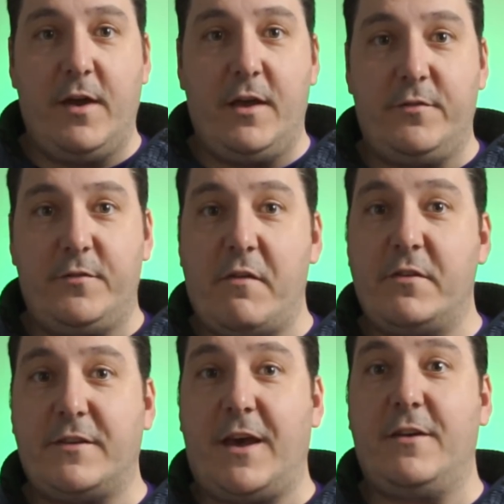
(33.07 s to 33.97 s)
If you've never
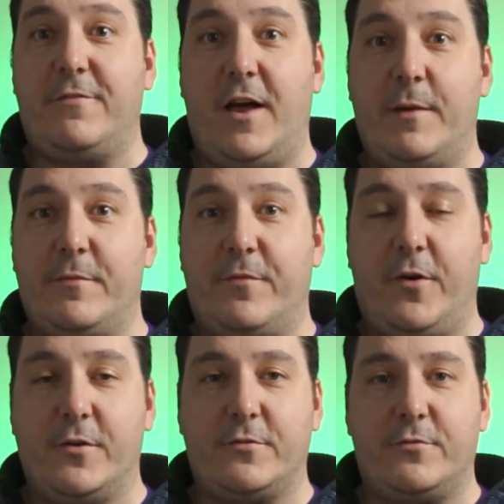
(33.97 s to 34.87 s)
tied a fly
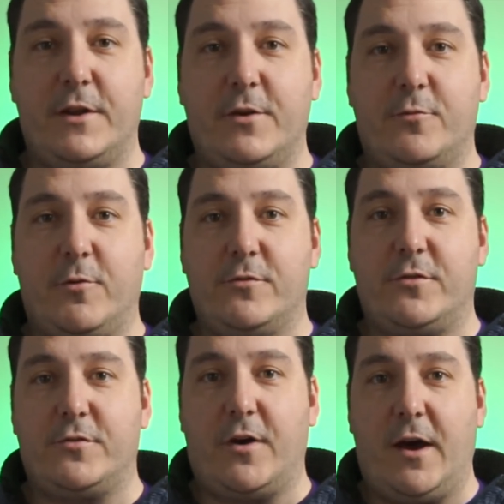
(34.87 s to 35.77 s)
before, it's a really good one
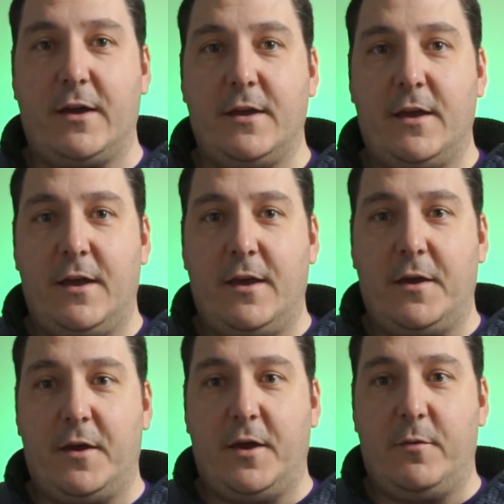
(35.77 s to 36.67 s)
to try
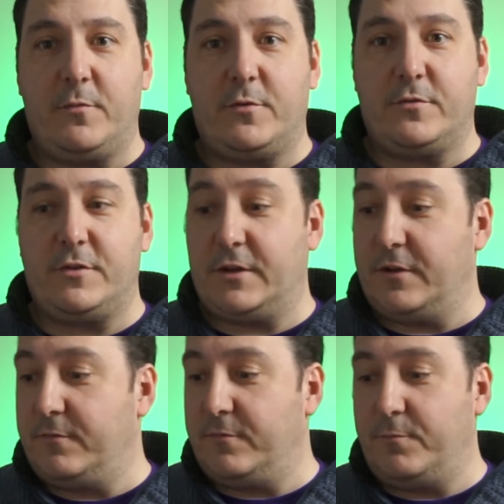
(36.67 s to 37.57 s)
because um, you
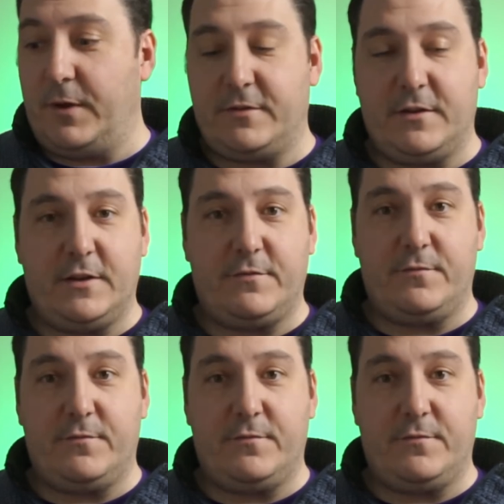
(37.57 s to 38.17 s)
can basically